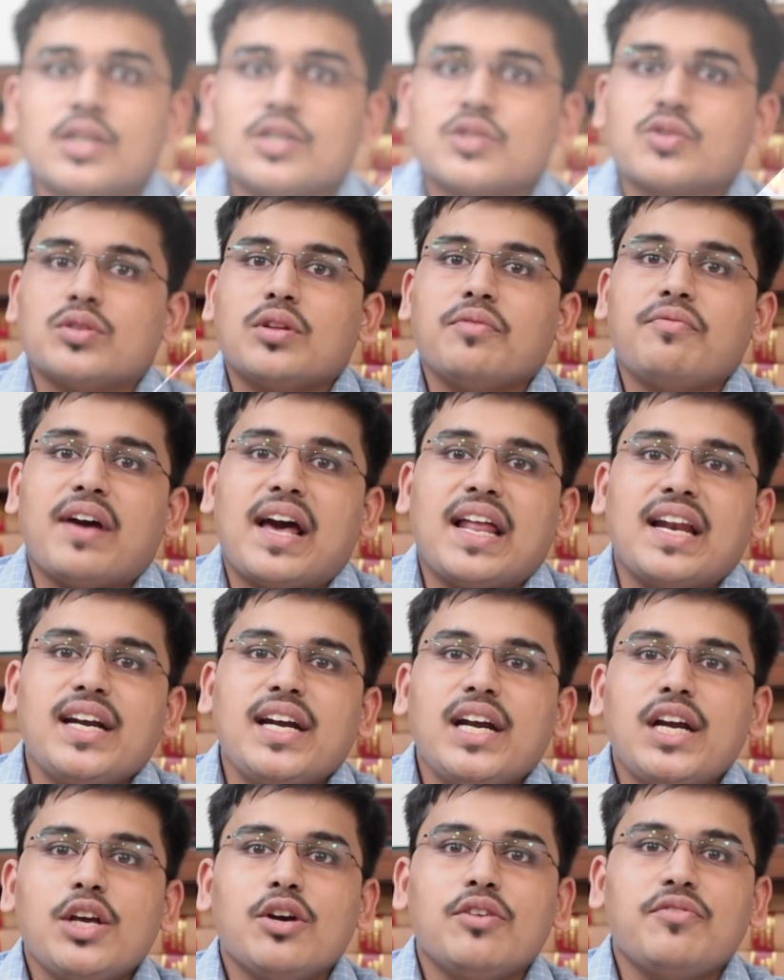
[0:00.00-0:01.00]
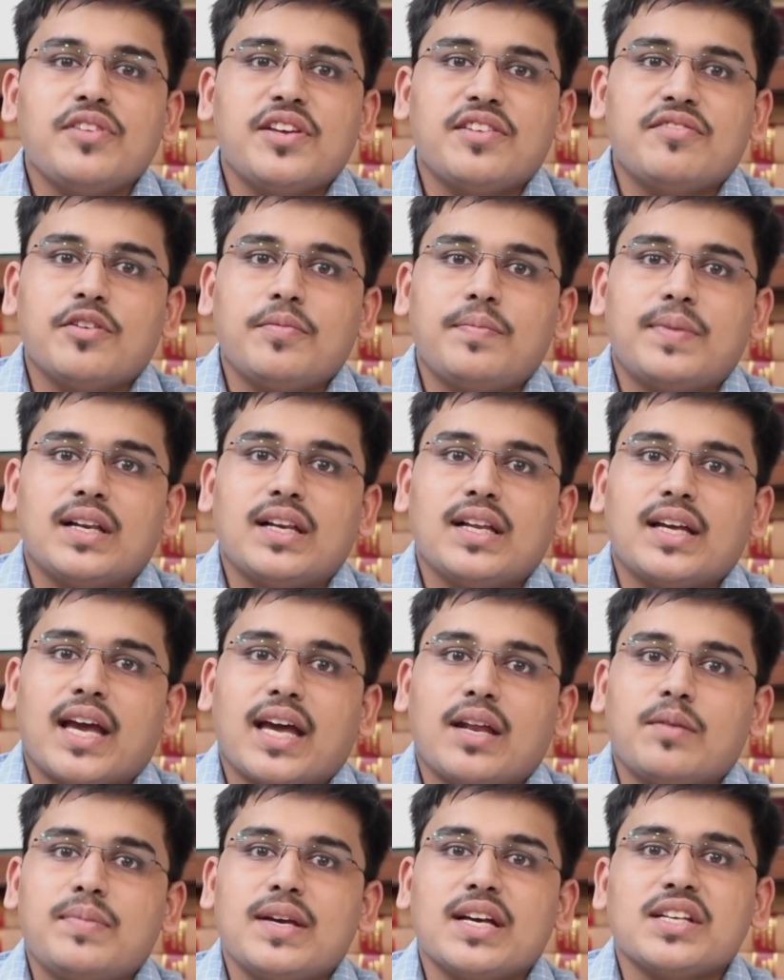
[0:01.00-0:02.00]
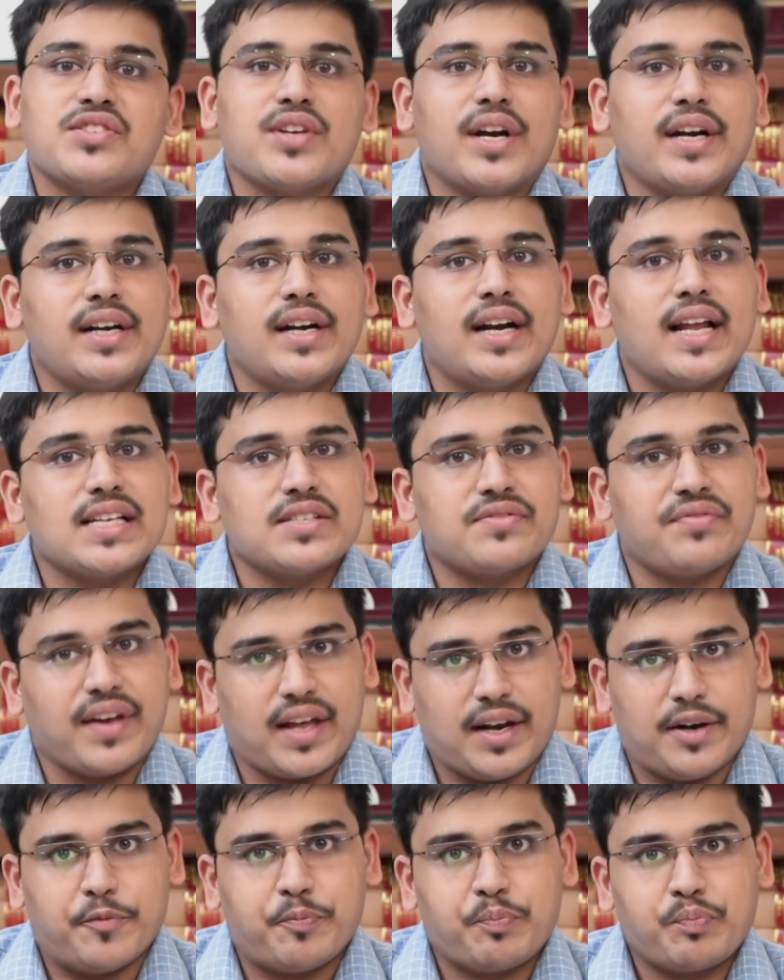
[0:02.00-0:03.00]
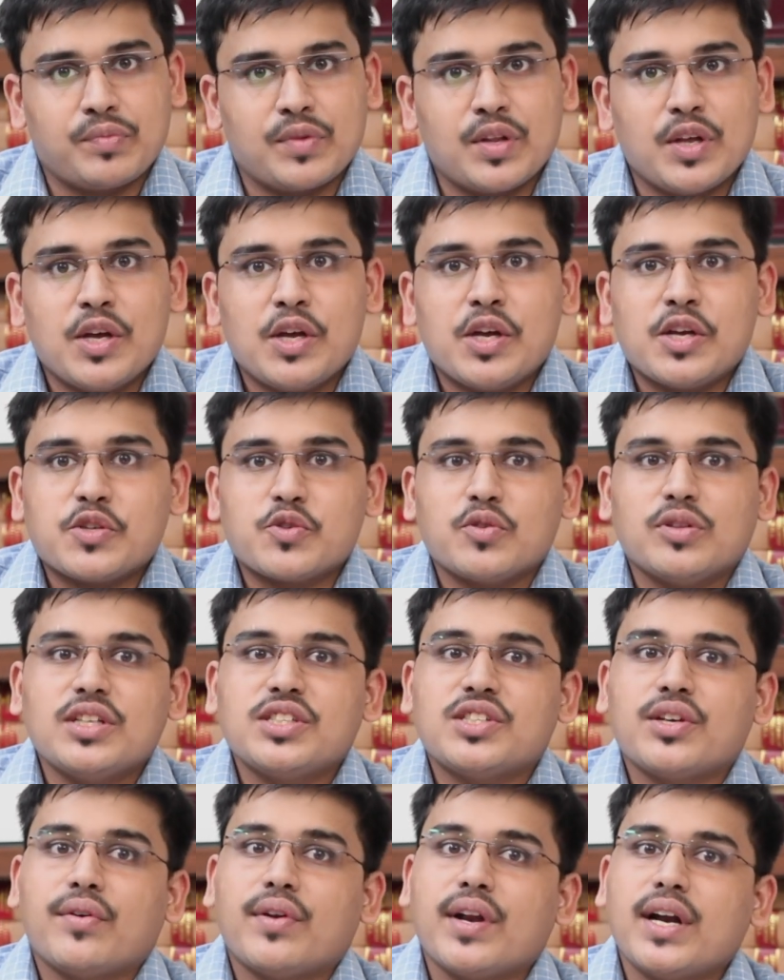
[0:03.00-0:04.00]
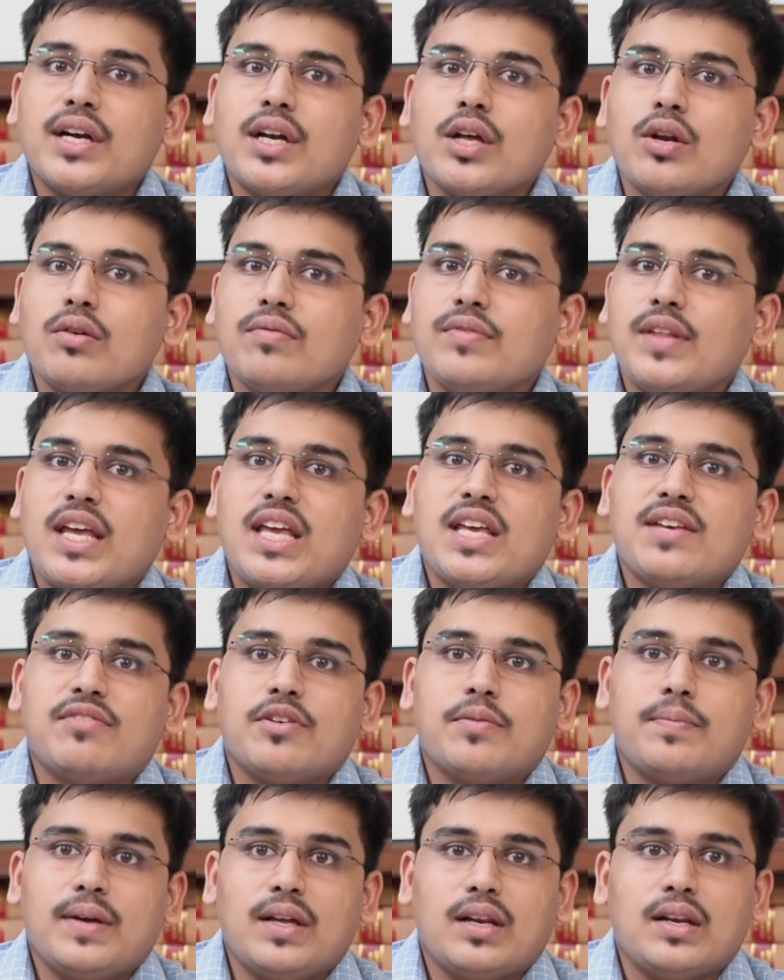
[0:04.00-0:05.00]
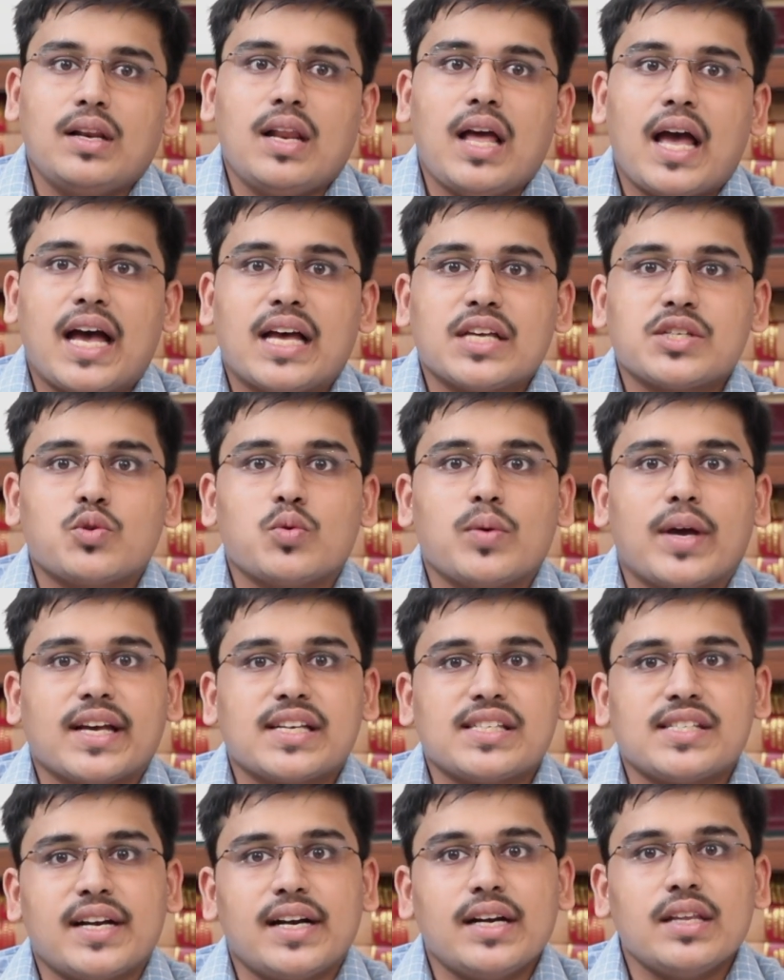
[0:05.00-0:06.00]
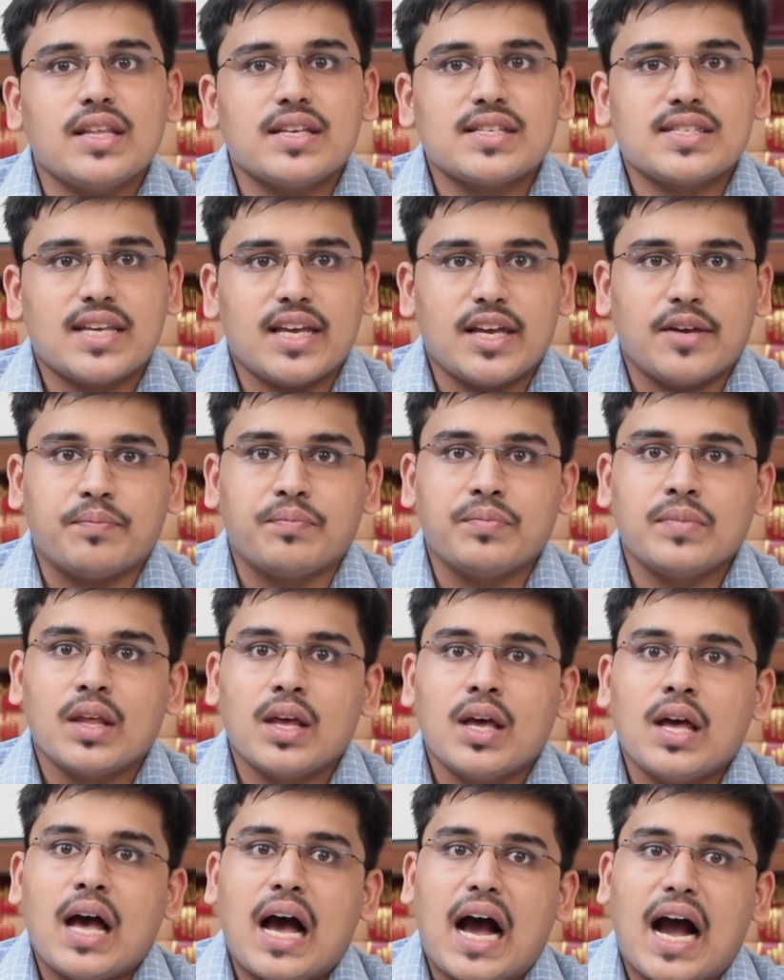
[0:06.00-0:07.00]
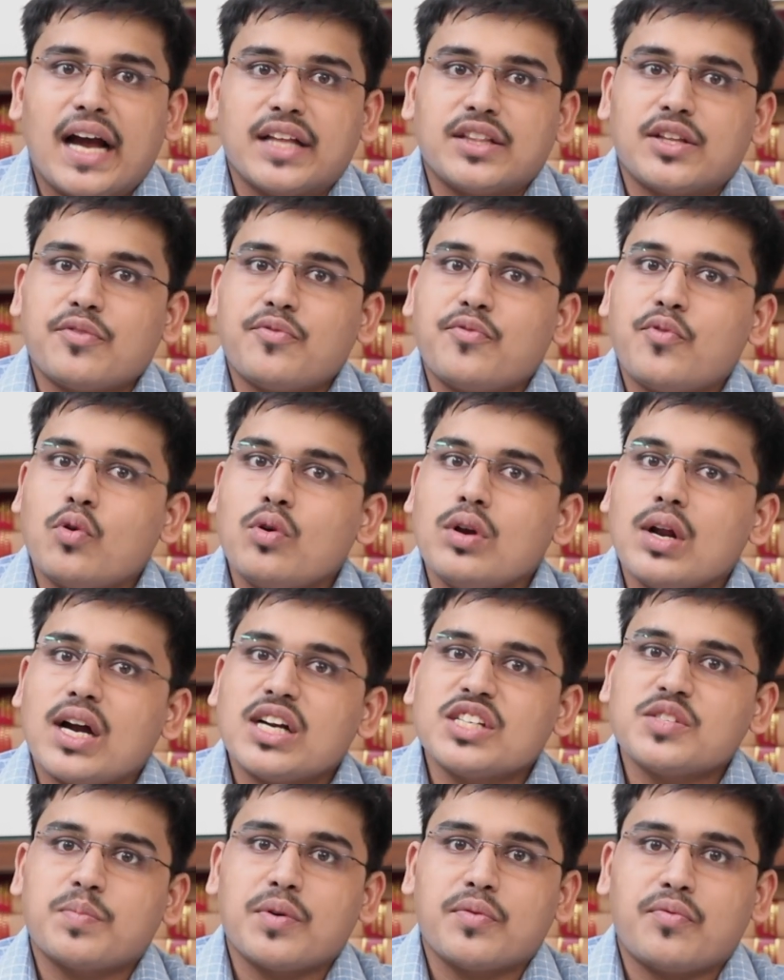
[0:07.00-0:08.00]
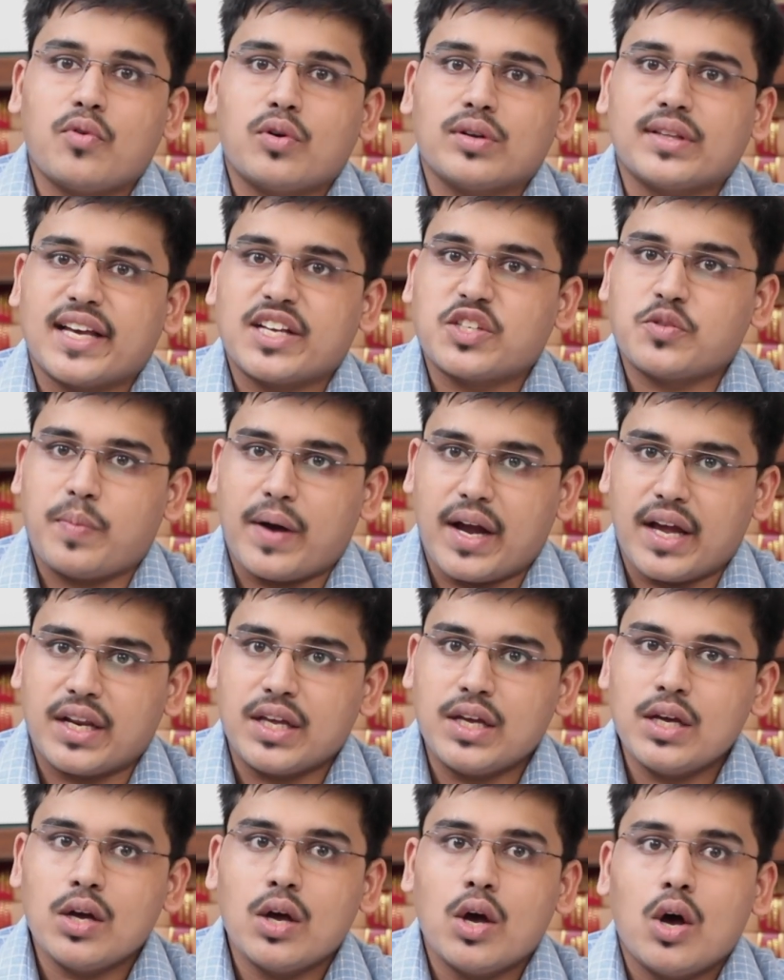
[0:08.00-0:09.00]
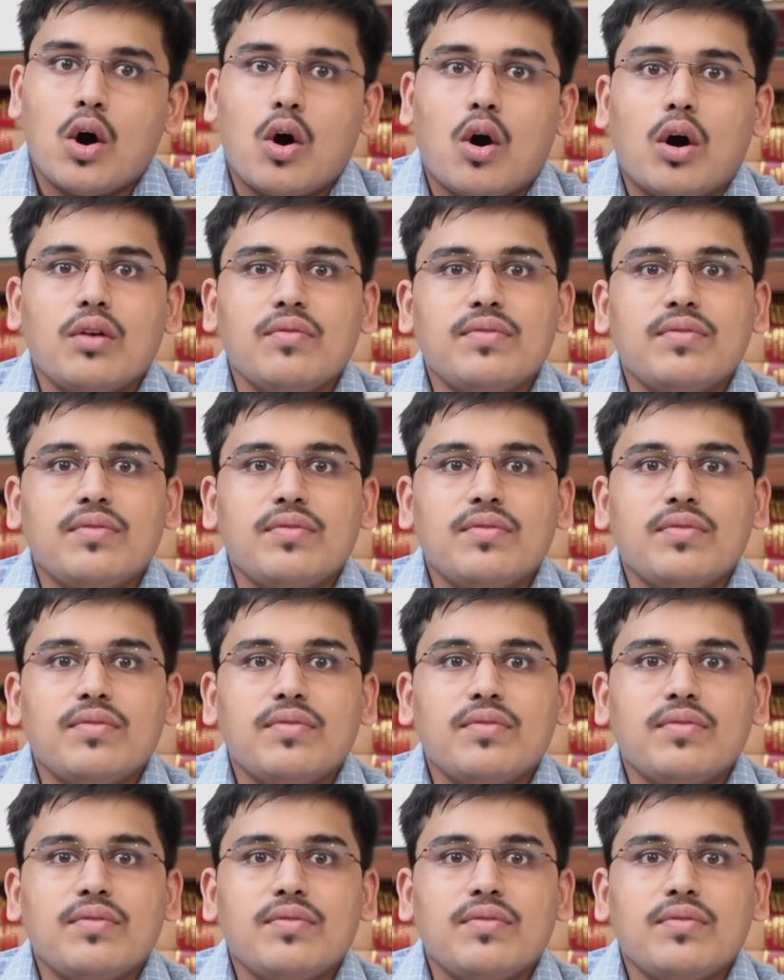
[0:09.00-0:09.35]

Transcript: So the validity of E-way bill can be extended as well. So the generator of the E-way bill has to extend the same either 4 hours before the expiry or